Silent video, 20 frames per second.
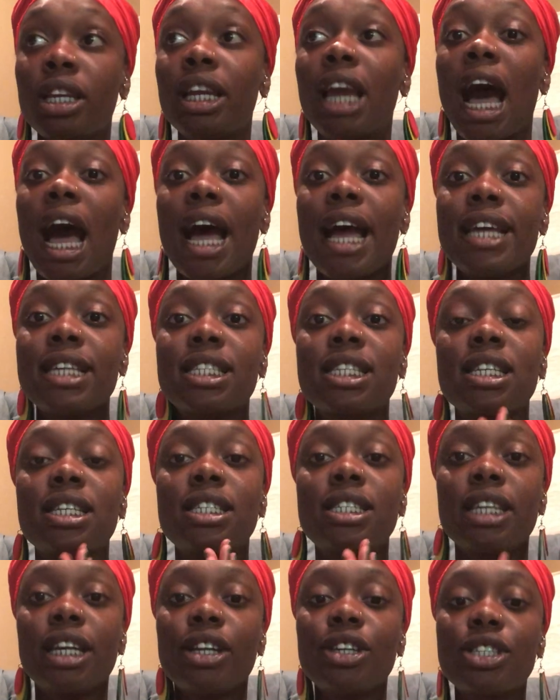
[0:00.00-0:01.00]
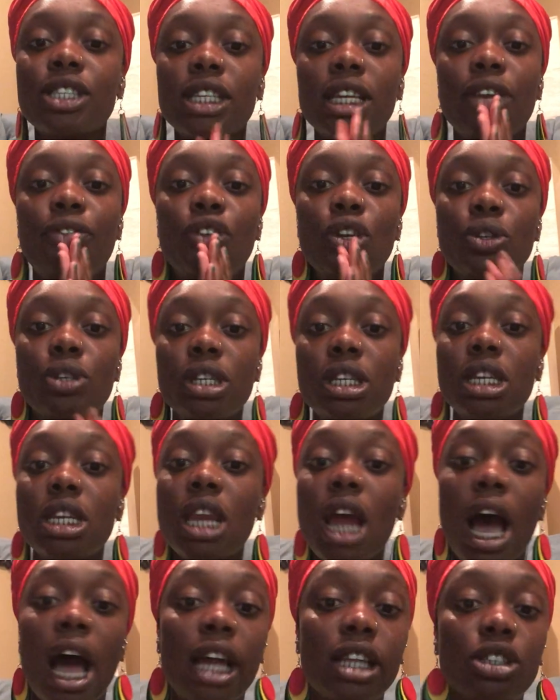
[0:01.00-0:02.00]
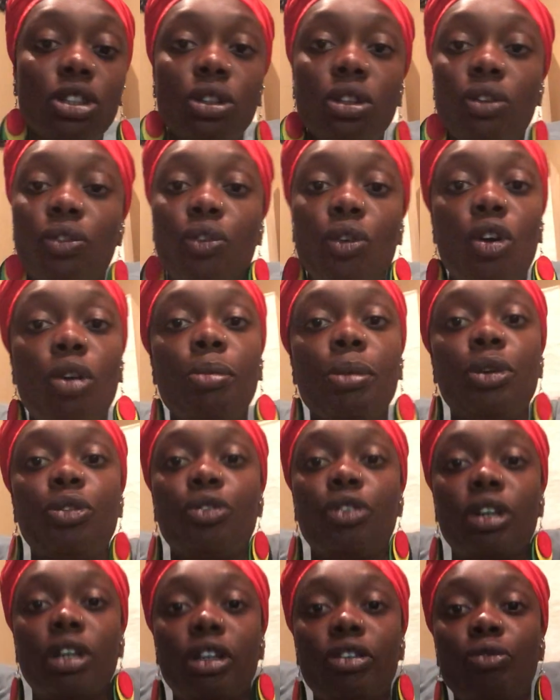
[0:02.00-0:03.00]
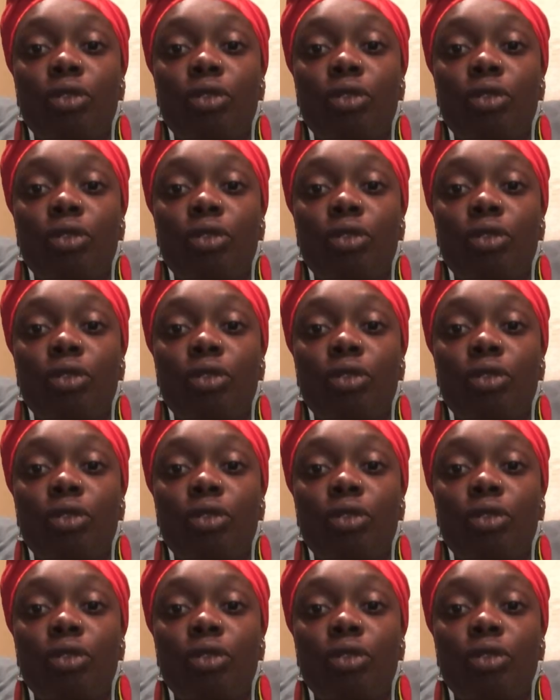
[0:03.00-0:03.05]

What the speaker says: Guys, seriously, if you did not do the full moon